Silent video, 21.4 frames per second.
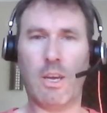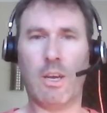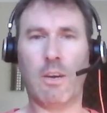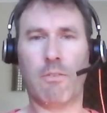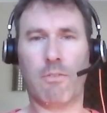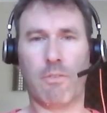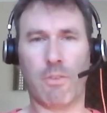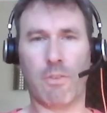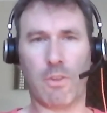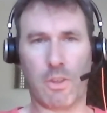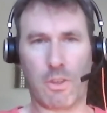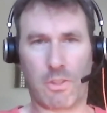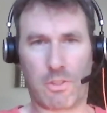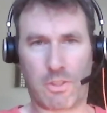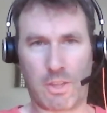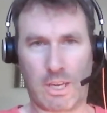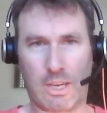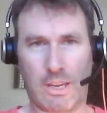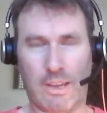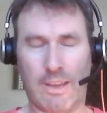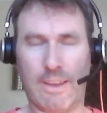for the
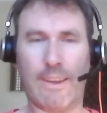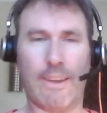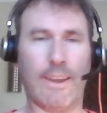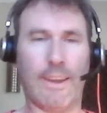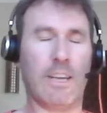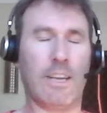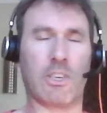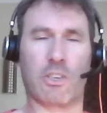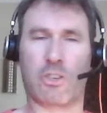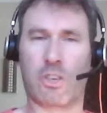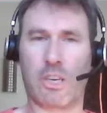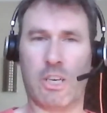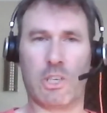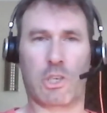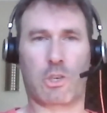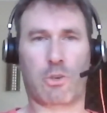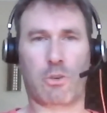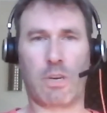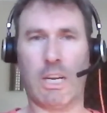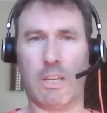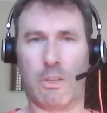thing. He just goes
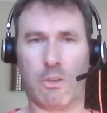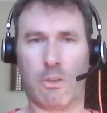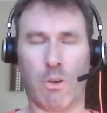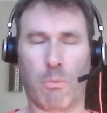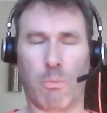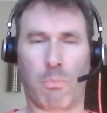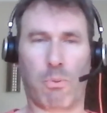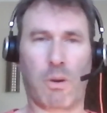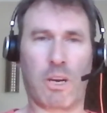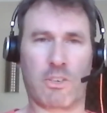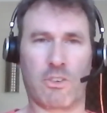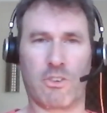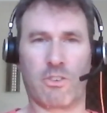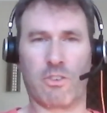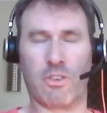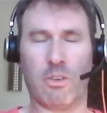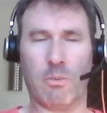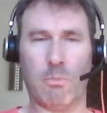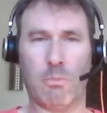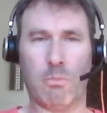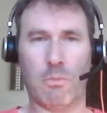straight to it, presses
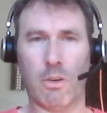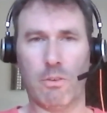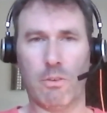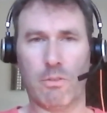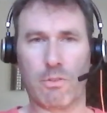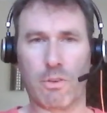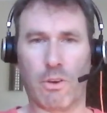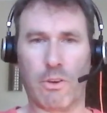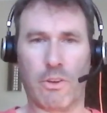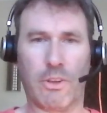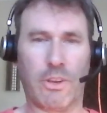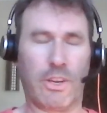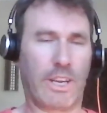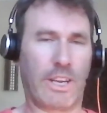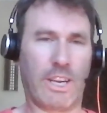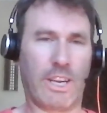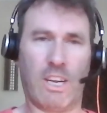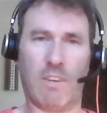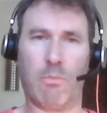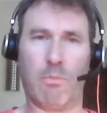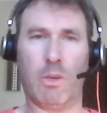it, and moves on, and it
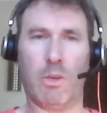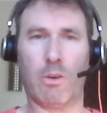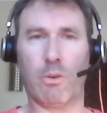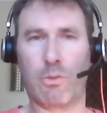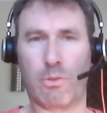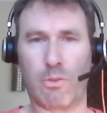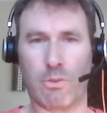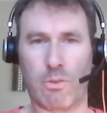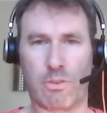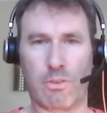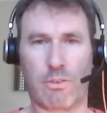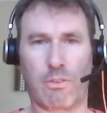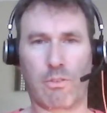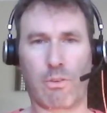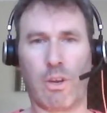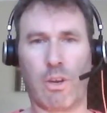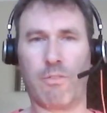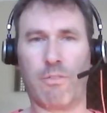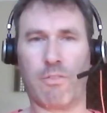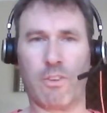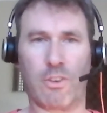gave me all sorts of
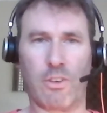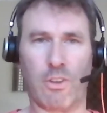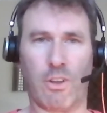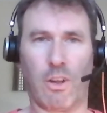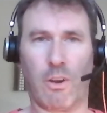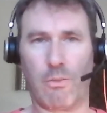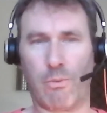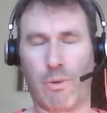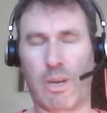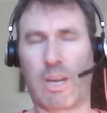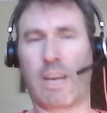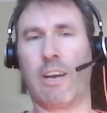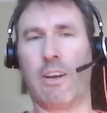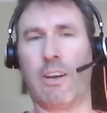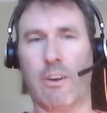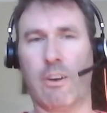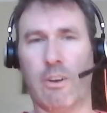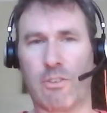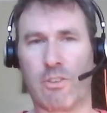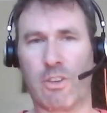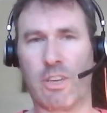grief until I
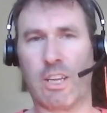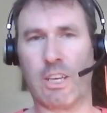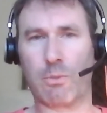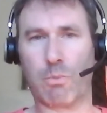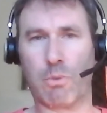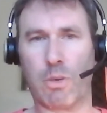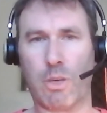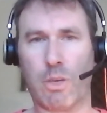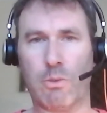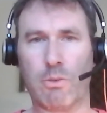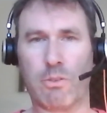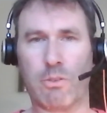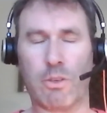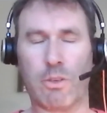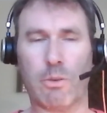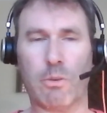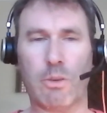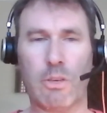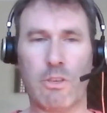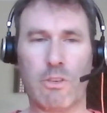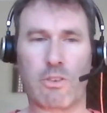recognised that that's what he was
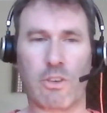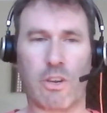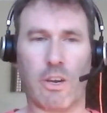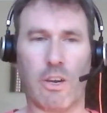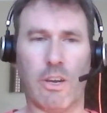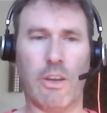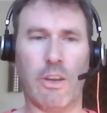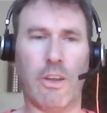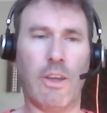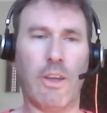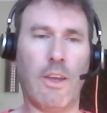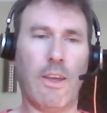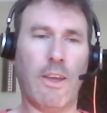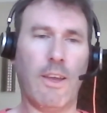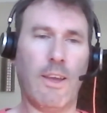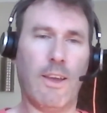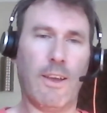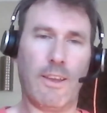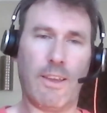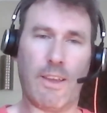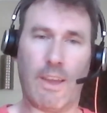doing. So,
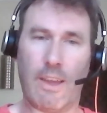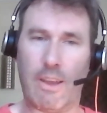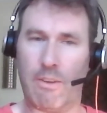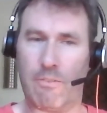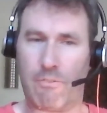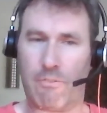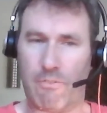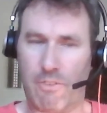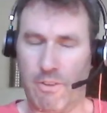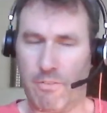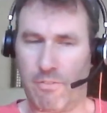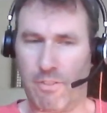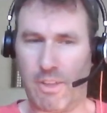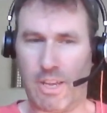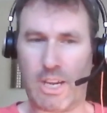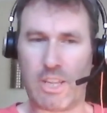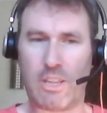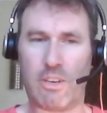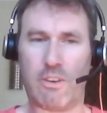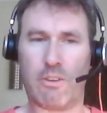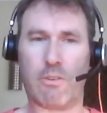yeah, if the
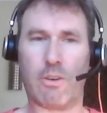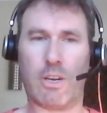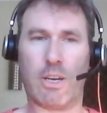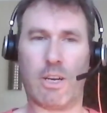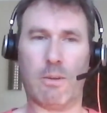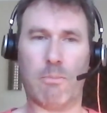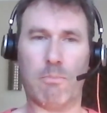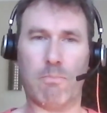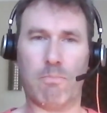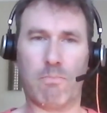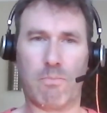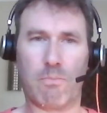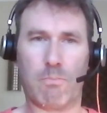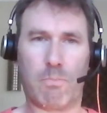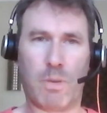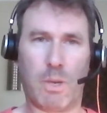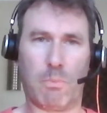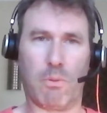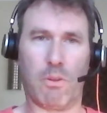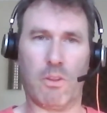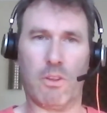other
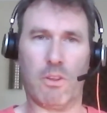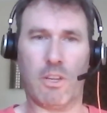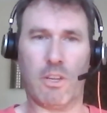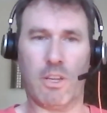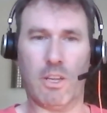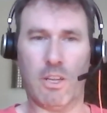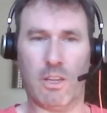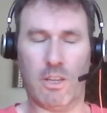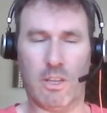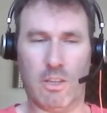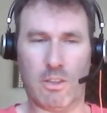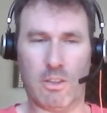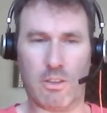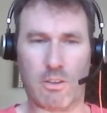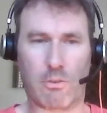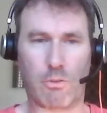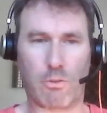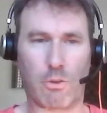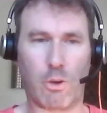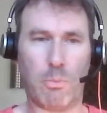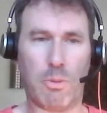people in
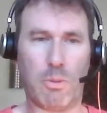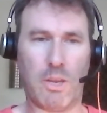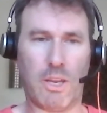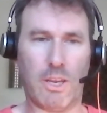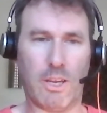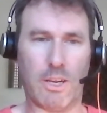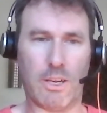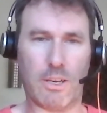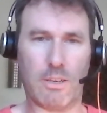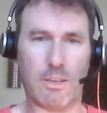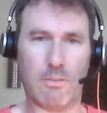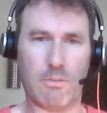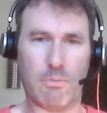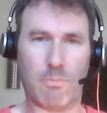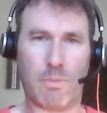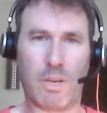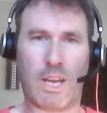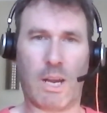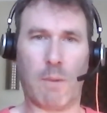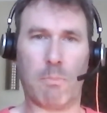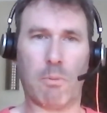the group here
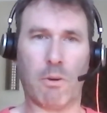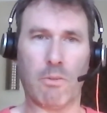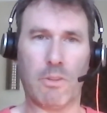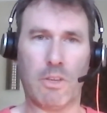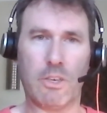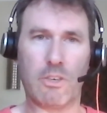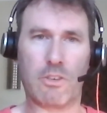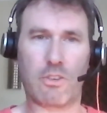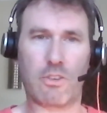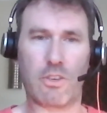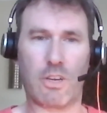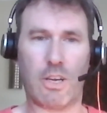pick up on this,